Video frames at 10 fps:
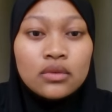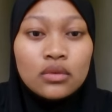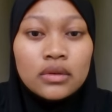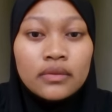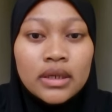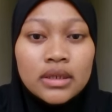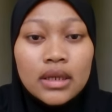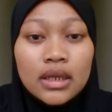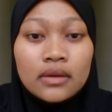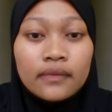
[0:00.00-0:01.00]
tool rather
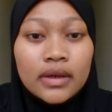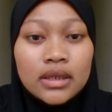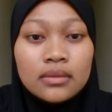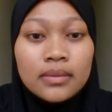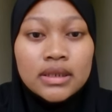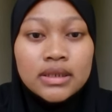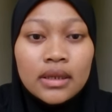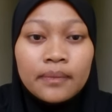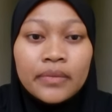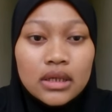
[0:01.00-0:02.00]
than a final budget.